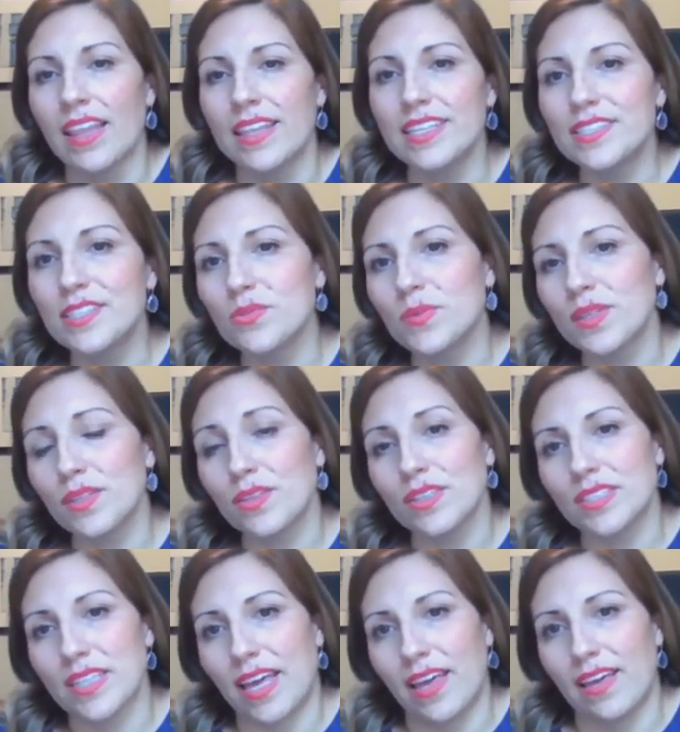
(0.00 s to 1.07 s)
This is what it
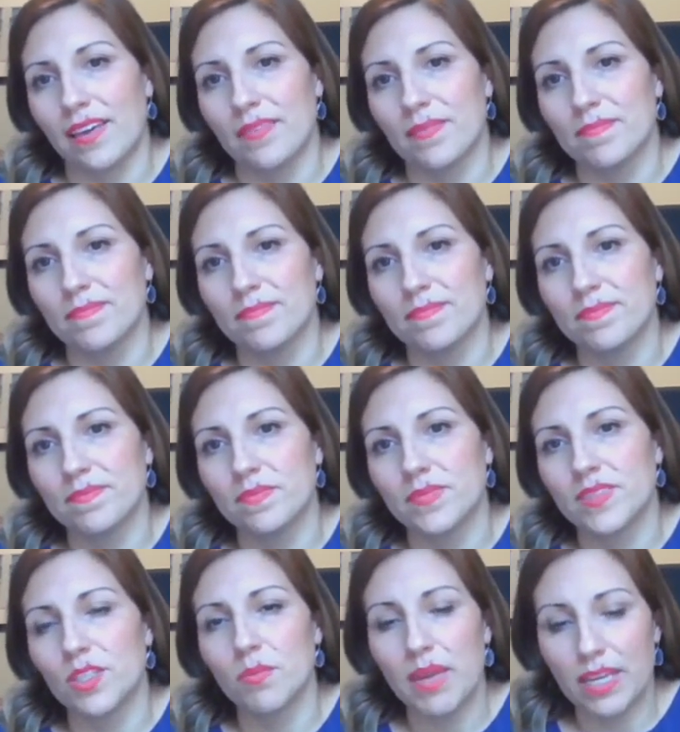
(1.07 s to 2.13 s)
looks like
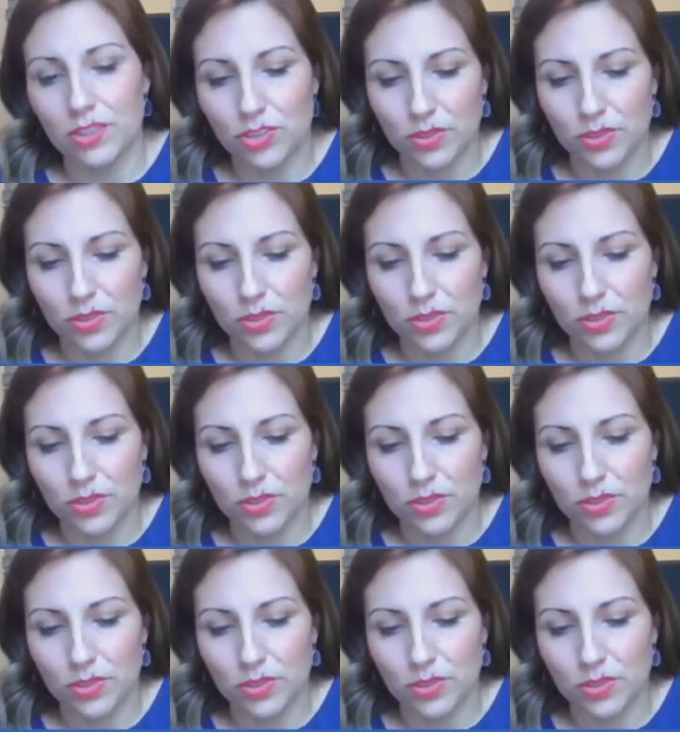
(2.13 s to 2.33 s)
to make